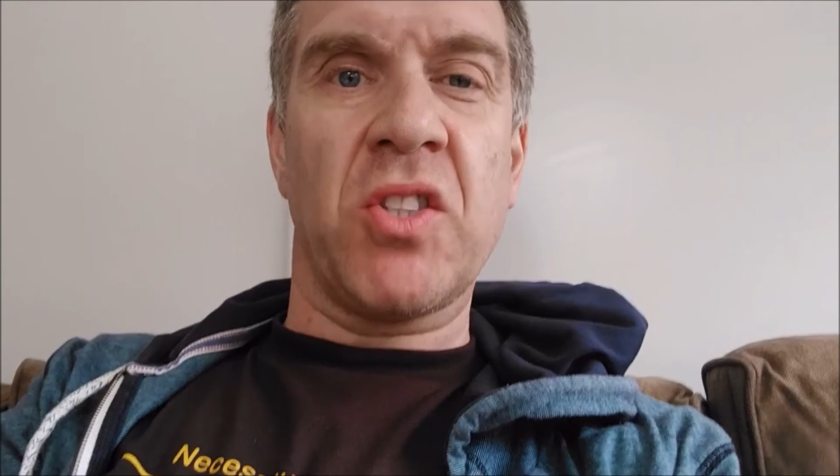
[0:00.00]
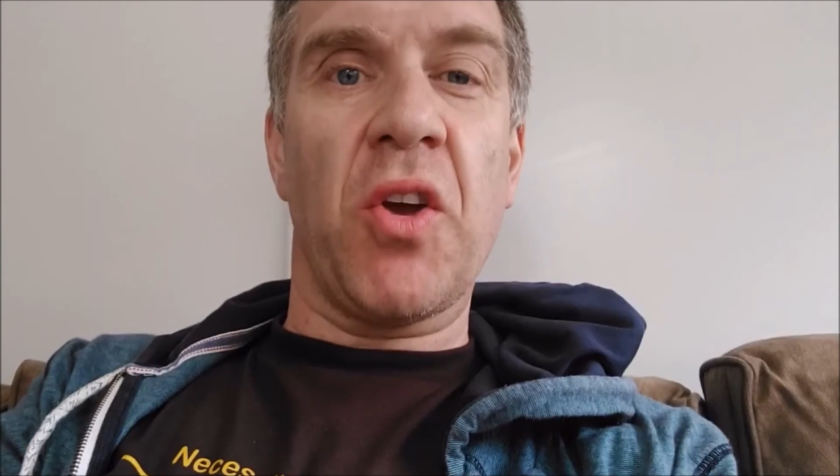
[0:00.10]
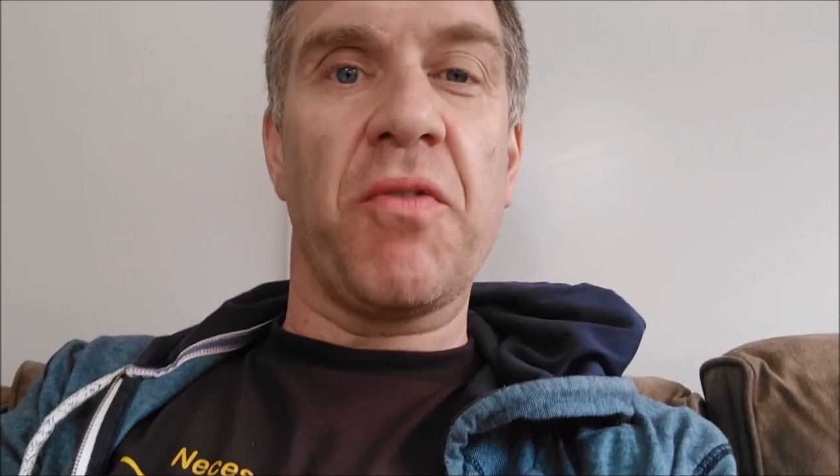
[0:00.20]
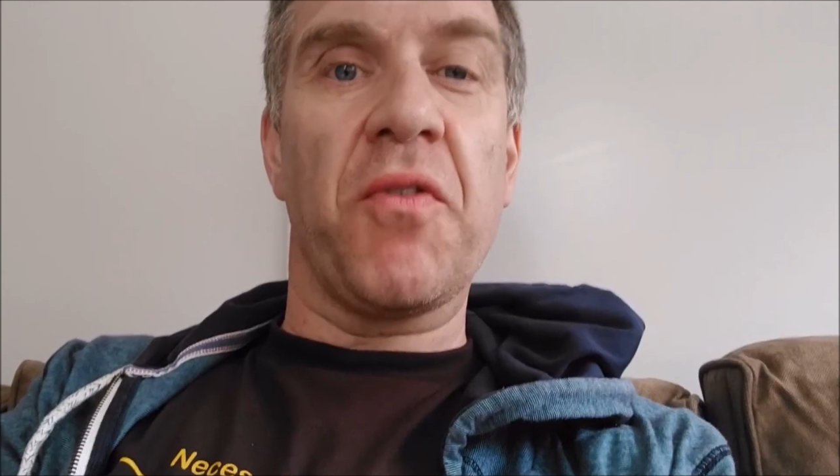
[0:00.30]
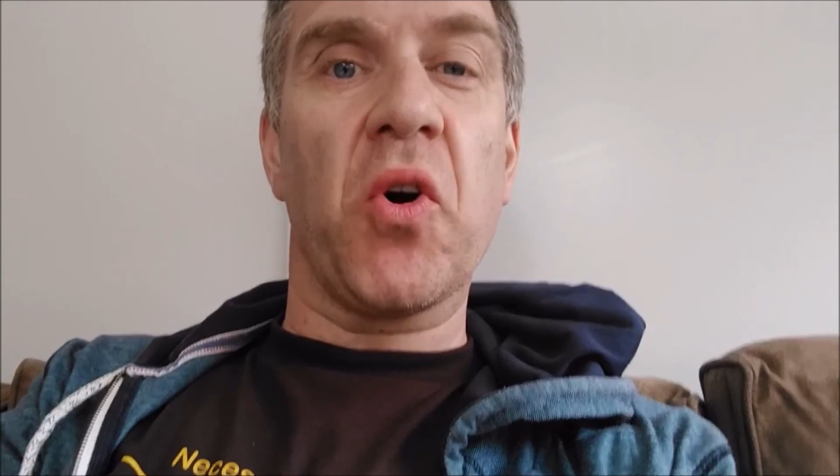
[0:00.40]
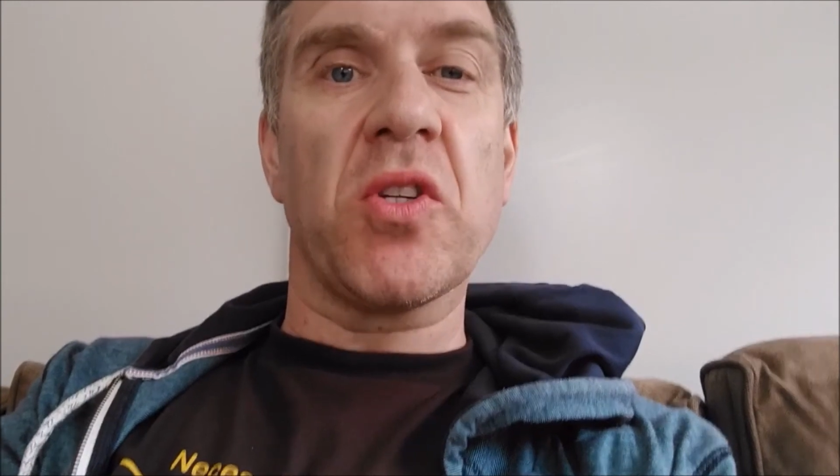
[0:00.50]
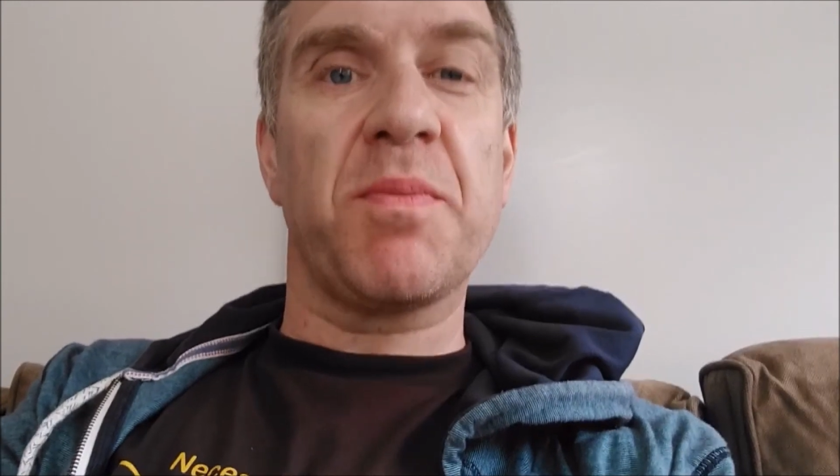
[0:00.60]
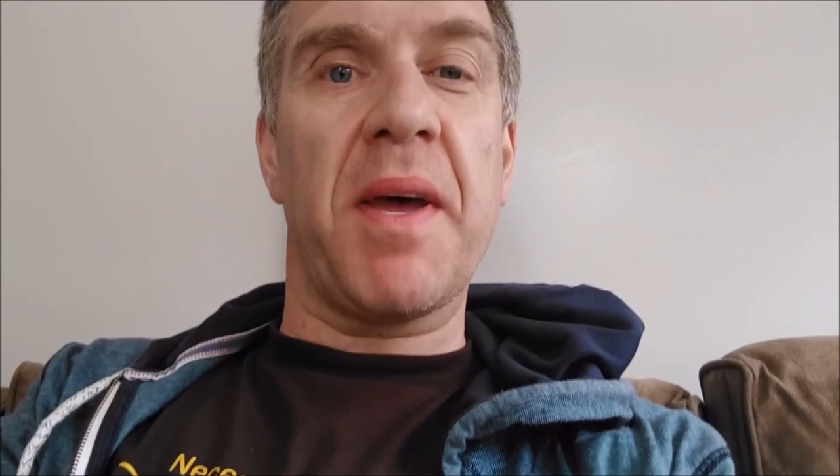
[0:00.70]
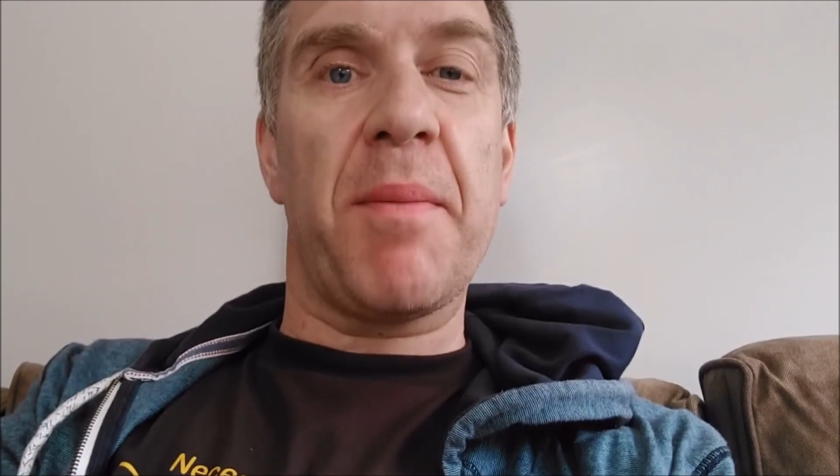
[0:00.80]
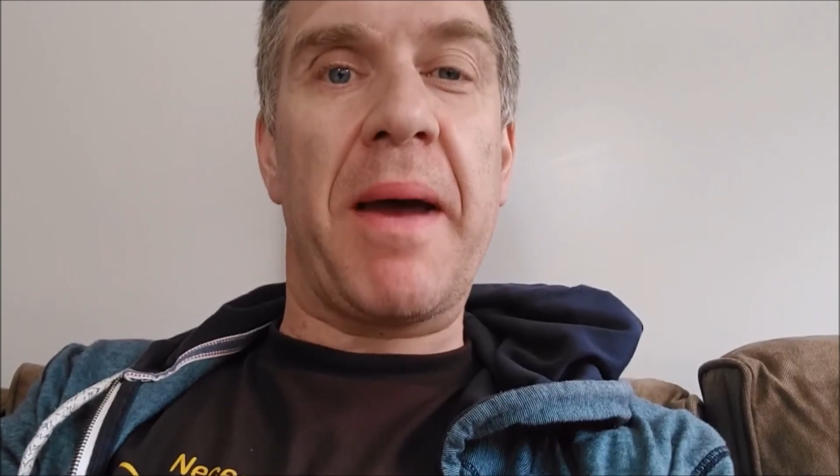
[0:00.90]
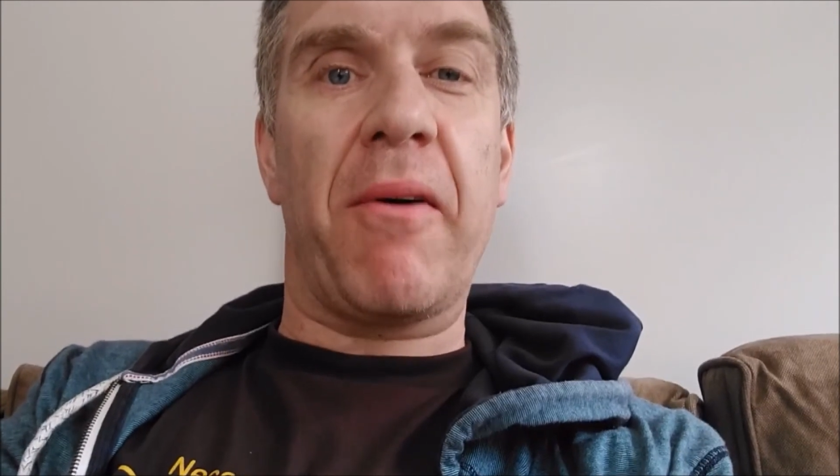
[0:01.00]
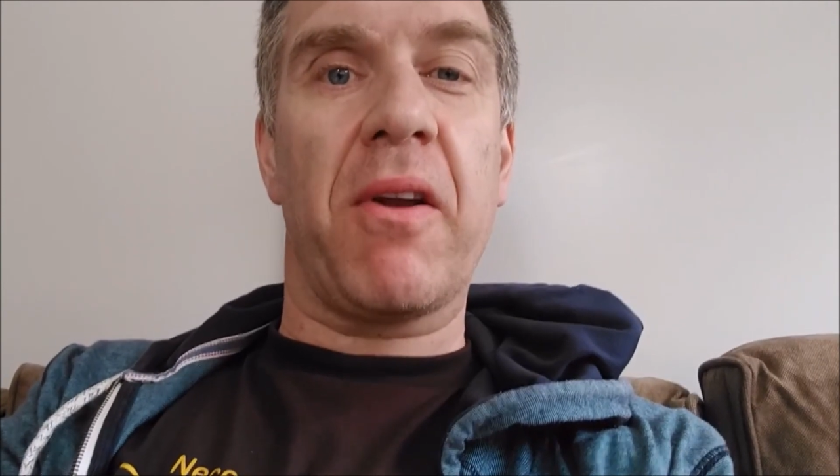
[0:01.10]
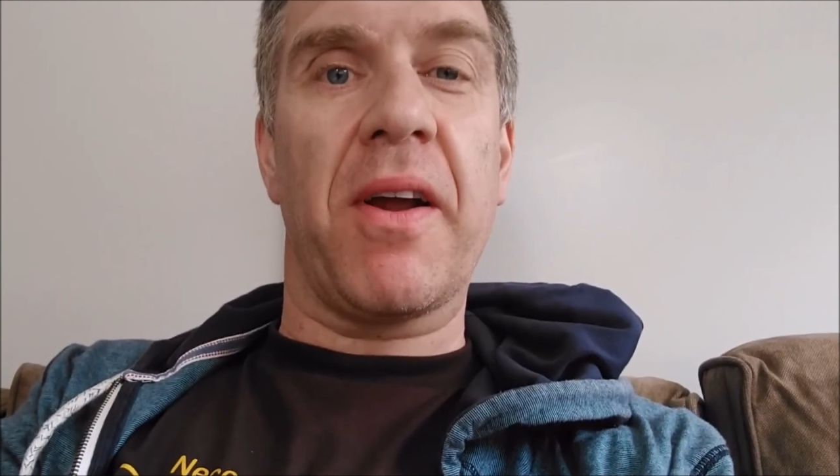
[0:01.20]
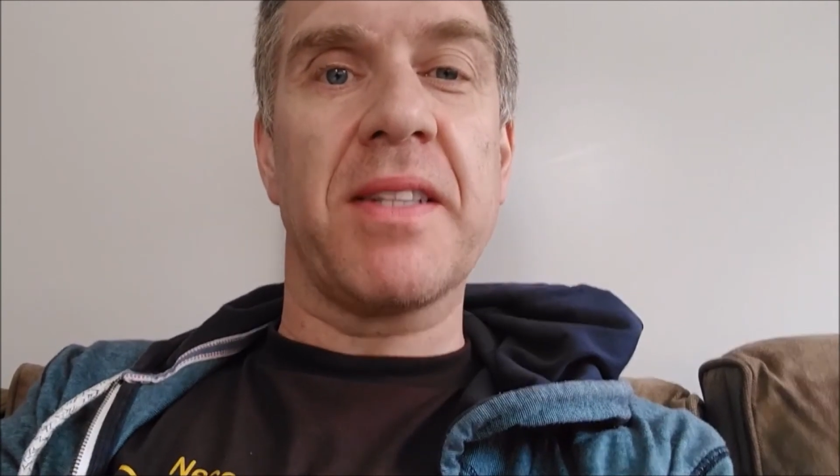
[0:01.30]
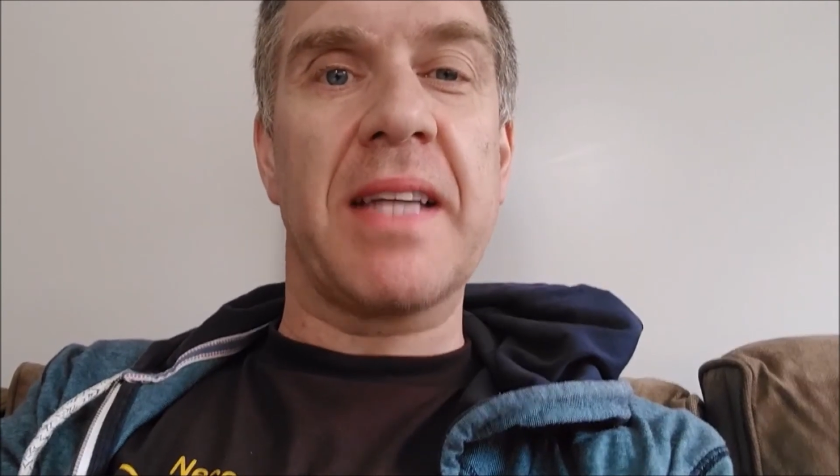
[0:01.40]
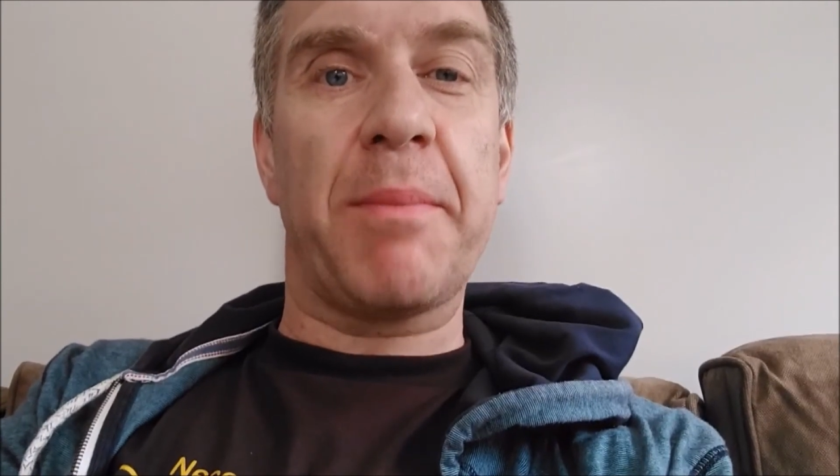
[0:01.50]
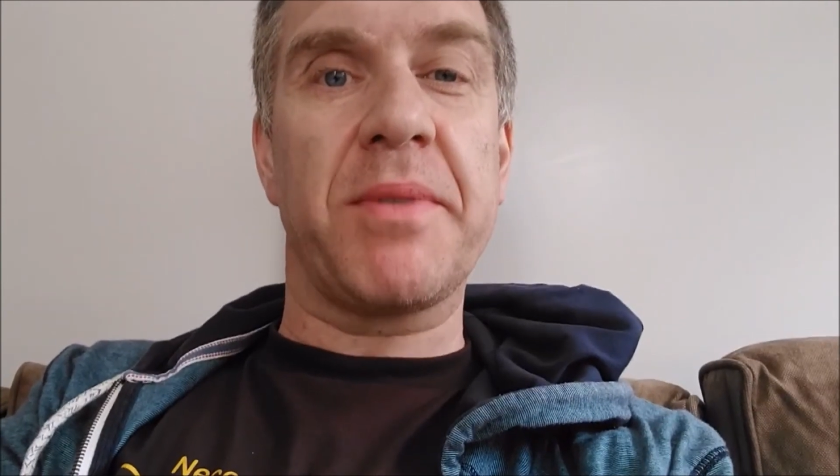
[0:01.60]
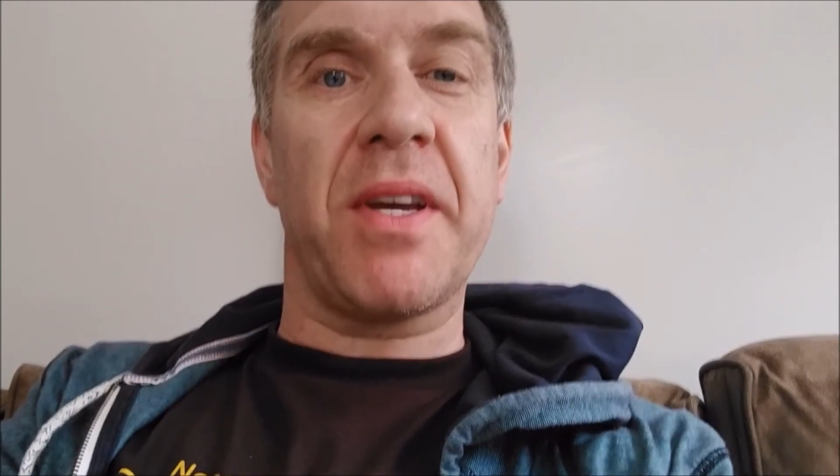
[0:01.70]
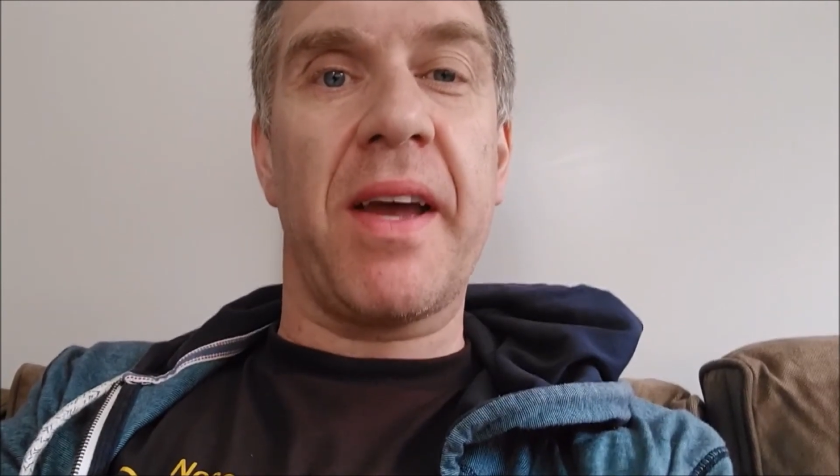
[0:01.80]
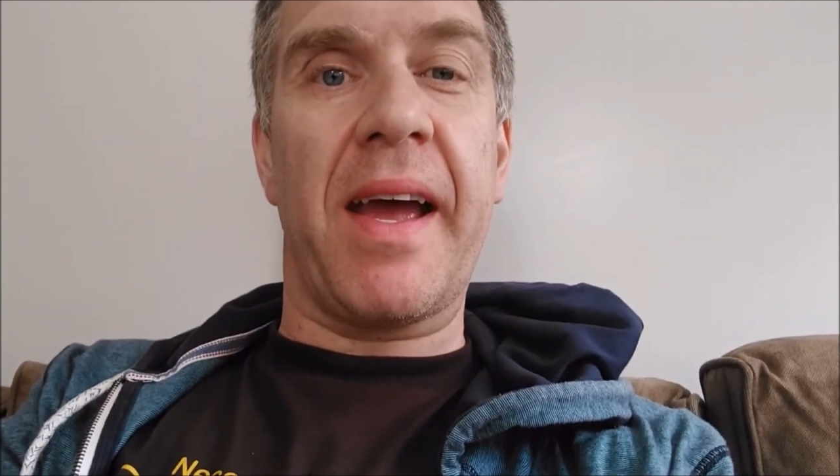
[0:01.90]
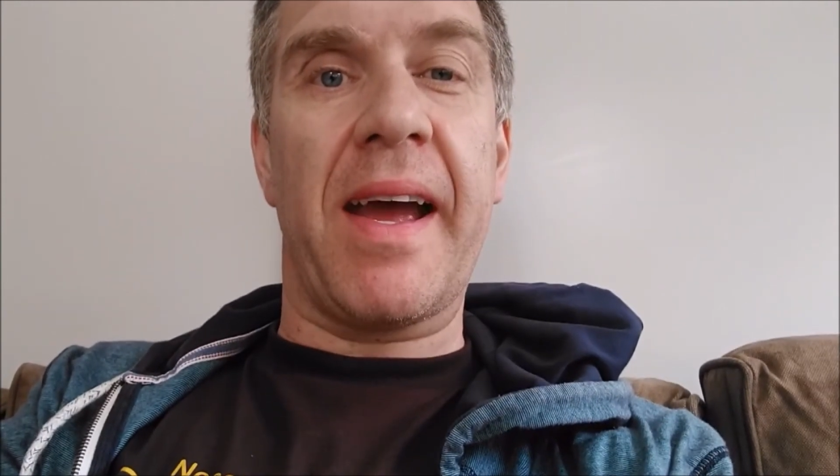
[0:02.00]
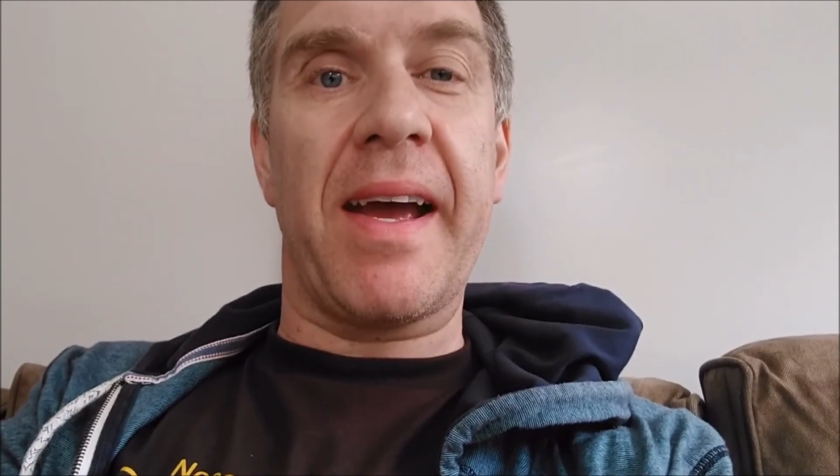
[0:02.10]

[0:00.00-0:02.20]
So if you've got a spare powerline adapter